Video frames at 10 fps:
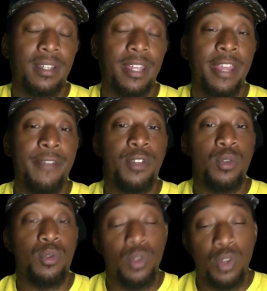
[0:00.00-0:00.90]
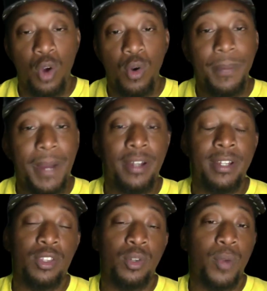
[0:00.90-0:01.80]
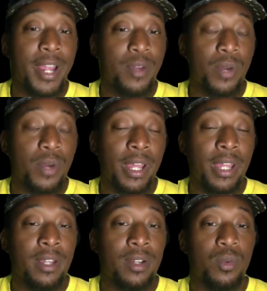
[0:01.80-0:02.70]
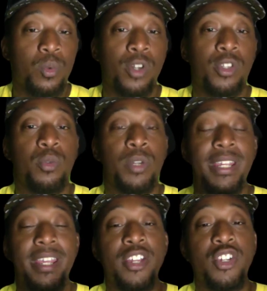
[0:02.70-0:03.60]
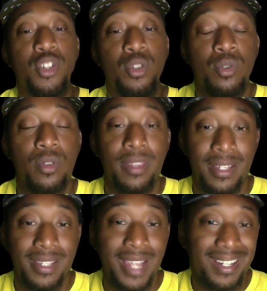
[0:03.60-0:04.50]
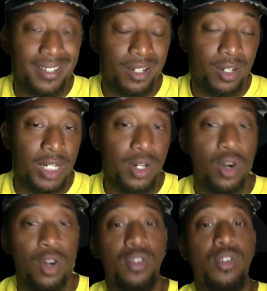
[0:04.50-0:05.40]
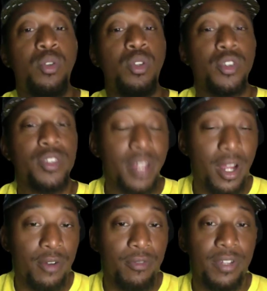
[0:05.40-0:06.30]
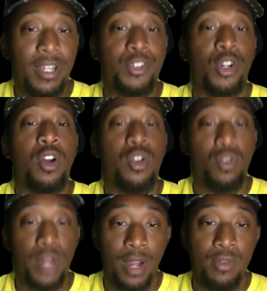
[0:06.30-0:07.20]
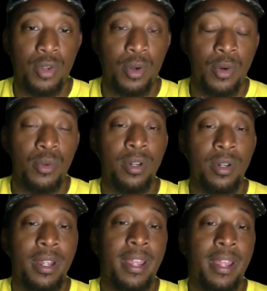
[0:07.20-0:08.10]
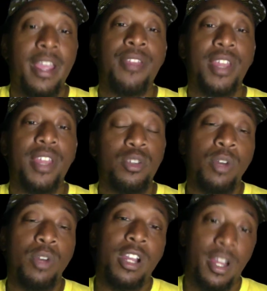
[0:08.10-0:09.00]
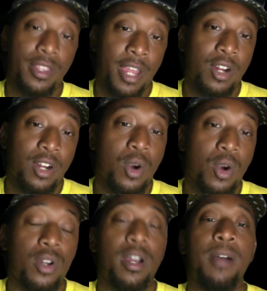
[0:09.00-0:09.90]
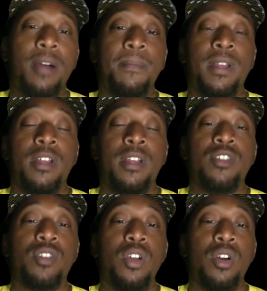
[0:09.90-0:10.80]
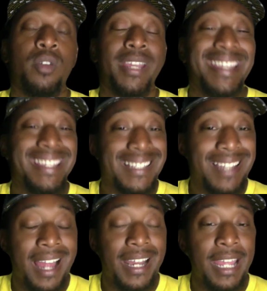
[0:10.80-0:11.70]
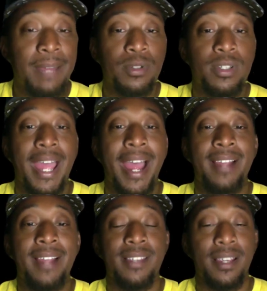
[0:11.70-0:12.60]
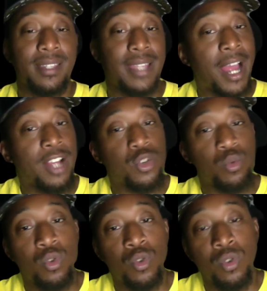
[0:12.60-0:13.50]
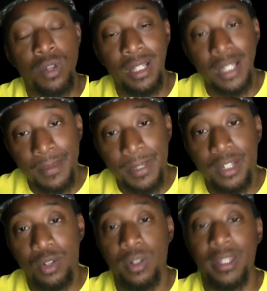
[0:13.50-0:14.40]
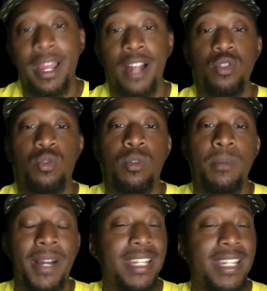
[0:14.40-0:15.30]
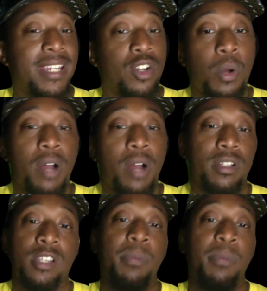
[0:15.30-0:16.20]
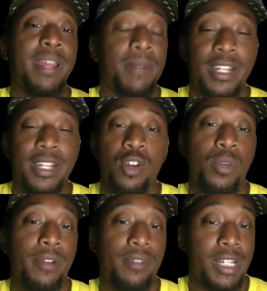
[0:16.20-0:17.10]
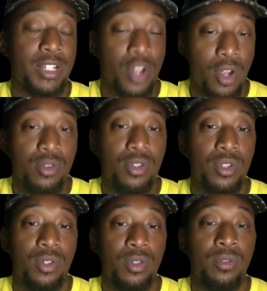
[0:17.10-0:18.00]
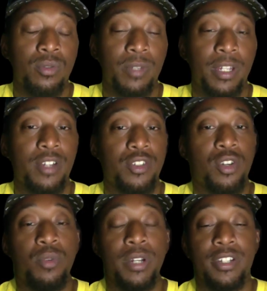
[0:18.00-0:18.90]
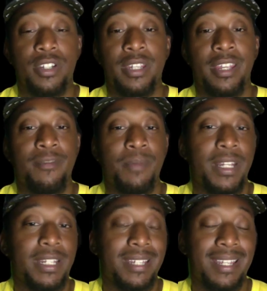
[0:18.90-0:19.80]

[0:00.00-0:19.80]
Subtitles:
if you go about it the right way, where you would issue the secondary card to yourself in your own household, and then you would cut that card up So he's not able to access the actual limit or the actual money and go out and spend money on whatever he chose to, because you don't want to just give money to